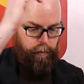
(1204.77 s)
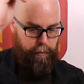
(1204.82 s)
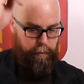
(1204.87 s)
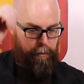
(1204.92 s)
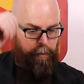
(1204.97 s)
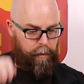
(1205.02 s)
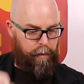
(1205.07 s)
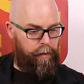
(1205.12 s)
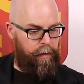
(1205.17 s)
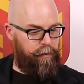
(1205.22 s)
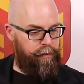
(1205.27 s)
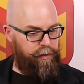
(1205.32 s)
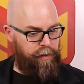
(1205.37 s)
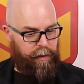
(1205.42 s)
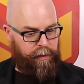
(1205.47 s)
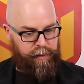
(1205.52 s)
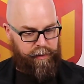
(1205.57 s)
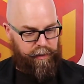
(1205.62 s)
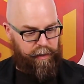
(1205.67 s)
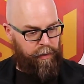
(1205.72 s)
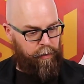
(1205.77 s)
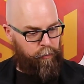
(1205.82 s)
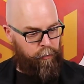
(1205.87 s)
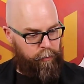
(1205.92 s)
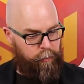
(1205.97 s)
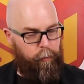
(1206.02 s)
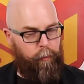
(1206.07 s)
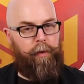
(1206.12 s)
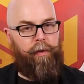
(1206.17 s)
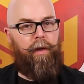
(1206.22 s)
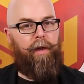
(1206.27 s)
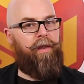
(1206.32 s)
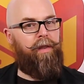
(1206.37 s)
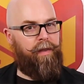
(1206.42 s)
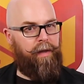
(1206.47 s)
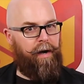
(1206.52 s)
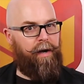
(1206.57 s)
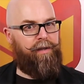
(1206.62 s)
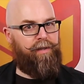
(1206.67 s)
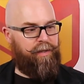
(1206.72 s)
a nice dice tower with a
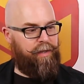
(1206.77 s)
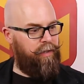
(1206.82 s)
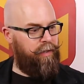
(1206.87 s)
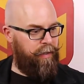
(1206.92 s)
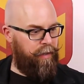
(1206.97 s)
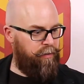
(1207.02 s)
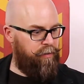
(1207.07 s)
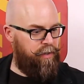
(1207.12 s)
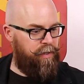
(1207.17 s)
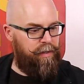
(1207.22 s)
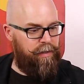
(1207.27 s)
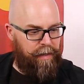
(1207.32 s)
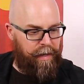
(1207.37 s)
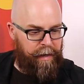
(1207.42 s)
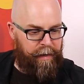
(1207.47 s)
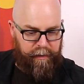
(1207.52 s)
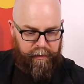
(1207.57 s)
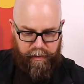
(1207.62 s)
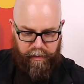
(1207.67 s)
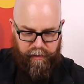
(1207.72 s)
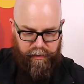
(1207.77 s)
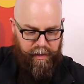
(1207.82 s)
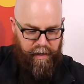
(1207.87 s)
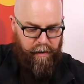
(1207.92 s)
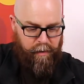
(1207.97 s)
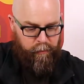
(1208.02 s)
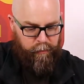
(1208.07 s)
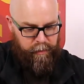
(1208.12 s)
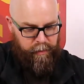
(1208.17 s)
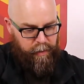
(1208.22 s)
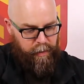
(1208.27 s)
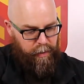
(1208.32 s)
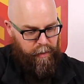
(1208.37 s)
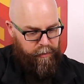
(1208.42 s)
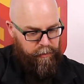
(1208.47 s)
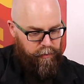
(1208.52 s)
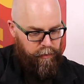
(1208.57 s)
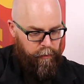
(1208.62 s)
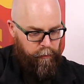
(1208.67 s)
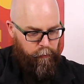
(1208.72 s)
nice clickety-clackety sound.
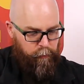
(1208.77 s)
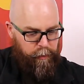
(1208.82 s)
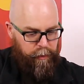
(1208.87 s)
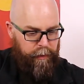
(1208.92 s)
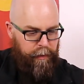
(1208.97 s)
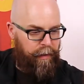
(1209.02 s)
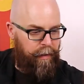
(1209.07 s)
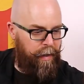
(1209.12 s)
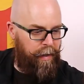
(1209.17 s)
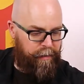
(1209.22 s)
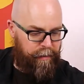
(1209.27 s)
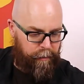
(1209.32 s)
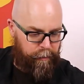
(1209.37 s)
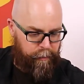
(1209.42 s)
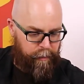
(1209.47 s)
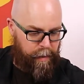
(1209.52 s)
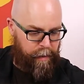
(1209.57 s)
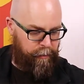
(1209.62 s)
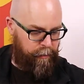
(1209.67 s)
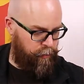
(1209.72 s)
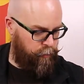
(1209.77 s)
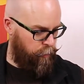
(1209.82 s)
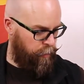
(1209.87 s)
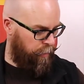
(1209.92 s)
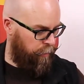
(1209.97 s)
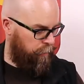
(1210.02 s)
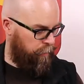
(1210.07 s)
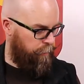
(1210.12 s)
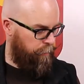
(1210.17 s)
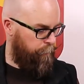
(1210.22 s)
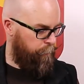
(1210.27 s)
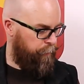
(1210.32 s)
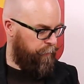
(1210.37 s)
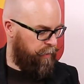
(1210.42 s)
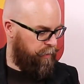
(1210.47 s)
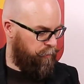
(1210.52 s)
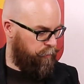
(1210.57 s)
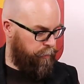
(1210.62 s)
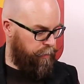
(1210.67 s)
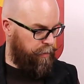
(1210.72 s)
So I'm really liking that as well.
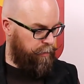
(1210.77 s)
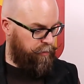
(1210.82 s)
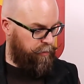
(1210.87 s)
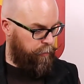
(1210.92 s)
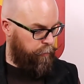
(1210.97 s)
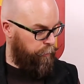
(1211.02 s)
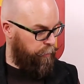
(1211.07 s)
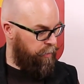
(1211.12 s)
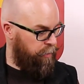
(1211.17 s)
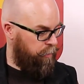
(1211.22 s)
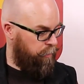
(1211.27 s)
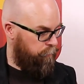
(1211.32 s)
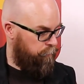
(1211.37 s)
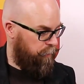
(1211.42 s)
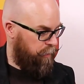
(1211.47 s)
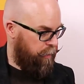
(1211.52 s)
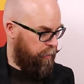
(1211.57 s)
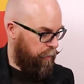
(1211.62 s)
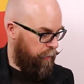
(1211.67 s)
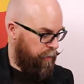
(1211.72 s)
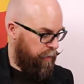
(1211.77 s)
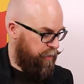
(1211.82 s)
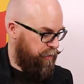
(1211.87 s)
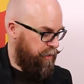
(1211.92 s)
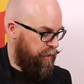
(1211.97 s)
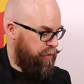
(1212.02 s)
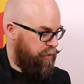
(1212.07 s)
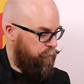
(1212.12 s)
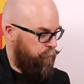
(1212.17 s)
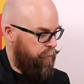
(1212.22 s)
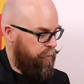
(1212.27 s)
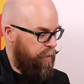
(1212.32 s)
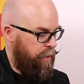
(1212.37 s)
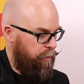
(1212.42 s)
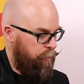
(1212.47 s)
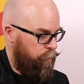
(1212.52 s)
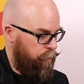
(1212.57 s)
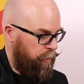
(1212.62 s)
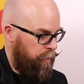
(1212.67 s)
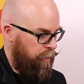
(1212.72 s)
So that's a thing, an accessory
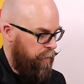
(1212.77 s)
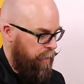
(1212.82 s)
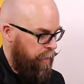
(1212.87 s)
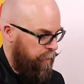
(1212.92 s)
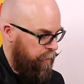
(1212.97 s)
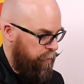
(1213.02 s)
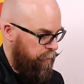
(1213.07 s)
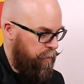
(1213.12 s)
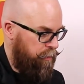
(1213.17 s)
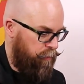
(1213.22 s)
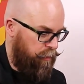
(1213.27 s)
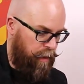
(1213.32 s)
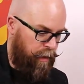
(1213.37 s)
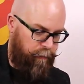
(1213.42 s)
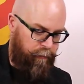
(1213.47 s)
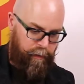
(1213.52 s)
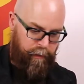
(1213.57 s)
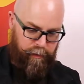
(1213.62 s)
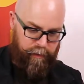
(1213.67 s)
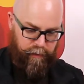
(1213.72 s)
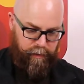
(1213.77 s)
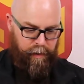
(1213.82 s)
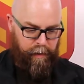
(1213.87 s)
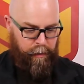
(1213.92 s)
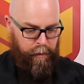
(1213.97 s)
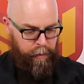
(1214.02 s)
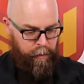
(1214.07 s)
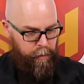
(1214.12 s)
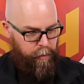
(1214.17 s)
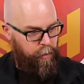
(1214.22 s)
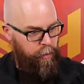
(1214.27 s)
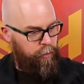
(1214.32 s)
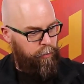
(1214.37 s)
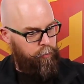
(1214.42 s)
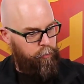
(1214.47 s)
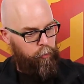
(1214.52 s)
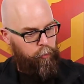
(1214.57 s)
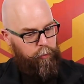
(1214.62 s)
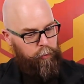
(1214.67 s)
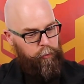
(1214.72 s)
I really like. They even have this
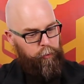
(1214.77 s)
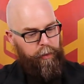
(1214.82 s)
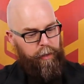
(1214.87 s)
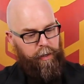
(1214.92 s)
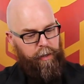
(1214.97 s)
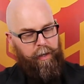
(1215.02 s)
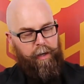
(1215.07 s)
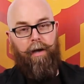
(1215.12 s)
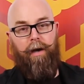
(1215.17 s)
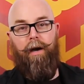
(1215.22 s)
cool looking